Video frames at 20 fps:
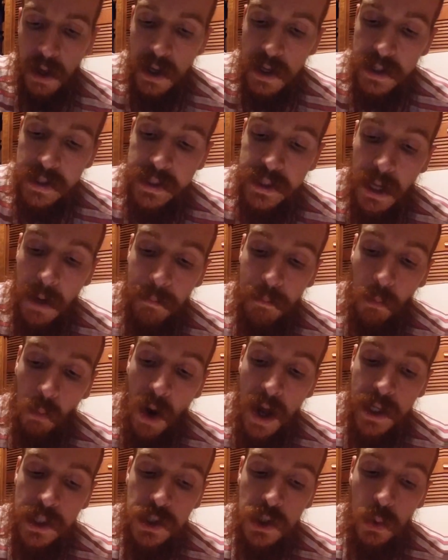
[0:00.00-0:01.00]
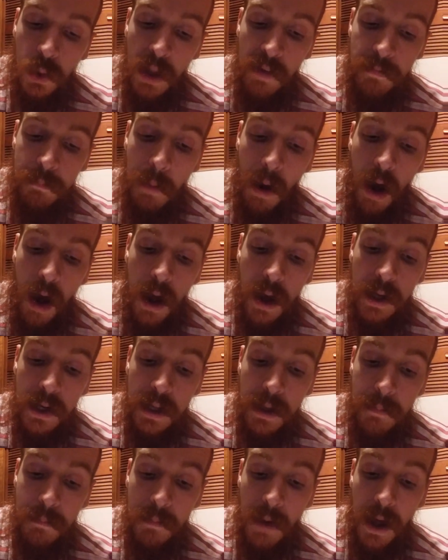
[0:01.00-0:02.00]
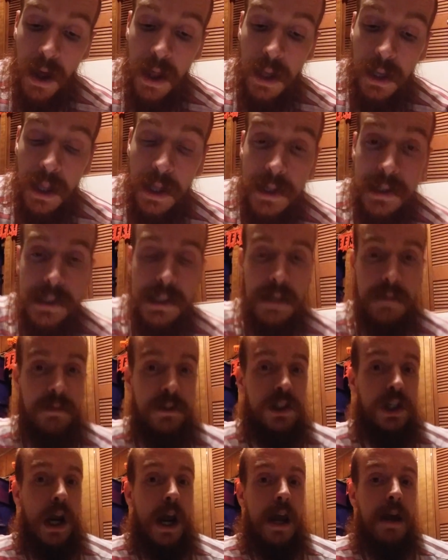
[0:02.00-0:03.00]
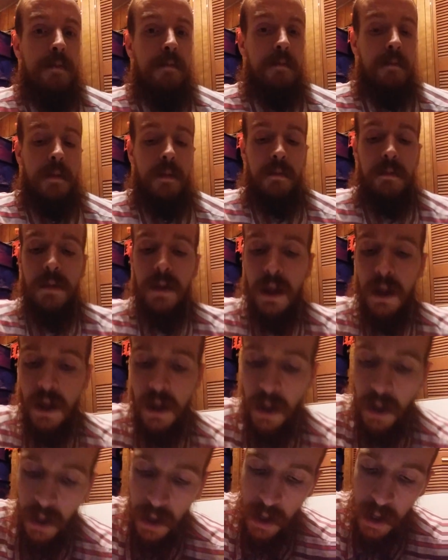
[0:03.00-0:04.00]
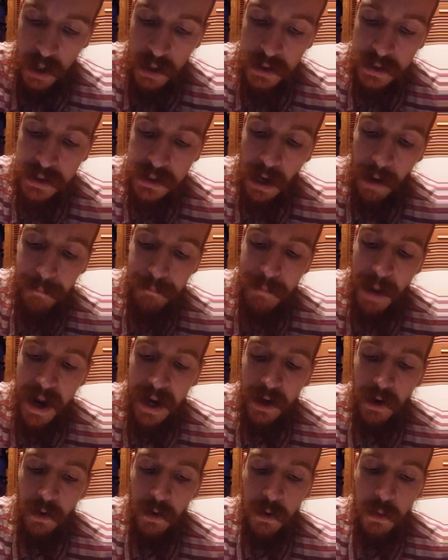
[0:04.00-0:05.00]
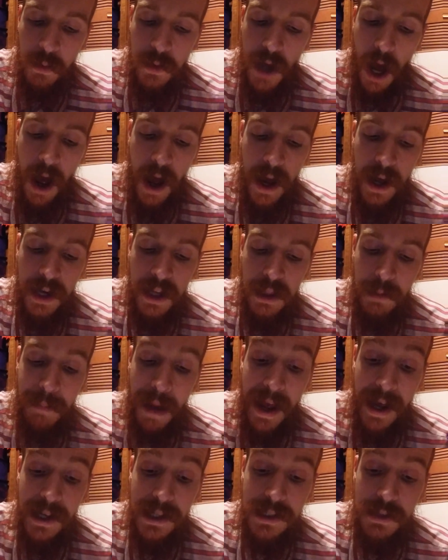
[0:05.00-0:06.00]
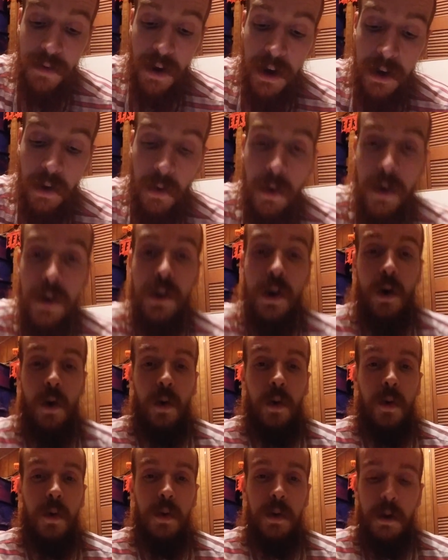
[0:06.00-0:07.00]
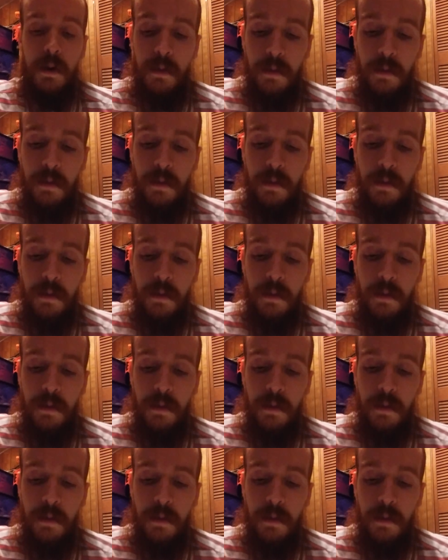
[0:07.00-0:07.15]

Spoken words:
Some wretch who left behind him a legacy of shame? Some beggar who died in the pangs of hunger and cold?